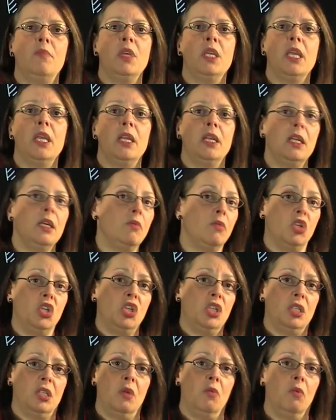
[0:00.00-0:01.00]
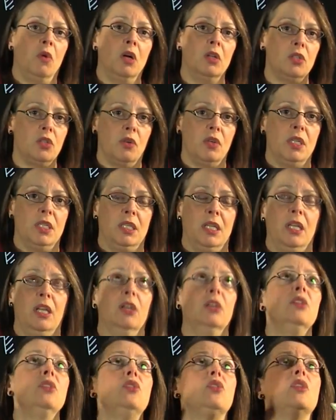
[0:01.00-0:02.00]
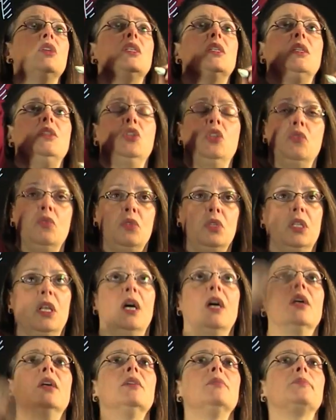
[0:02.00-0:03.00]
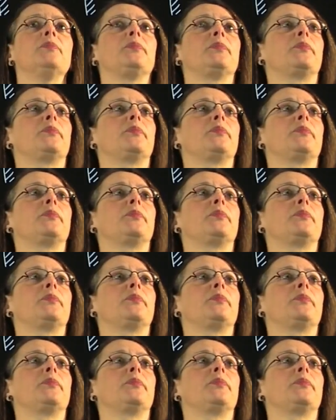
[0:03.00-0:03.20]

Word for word: beginning, which is the wall, so it's 0, so it's u star.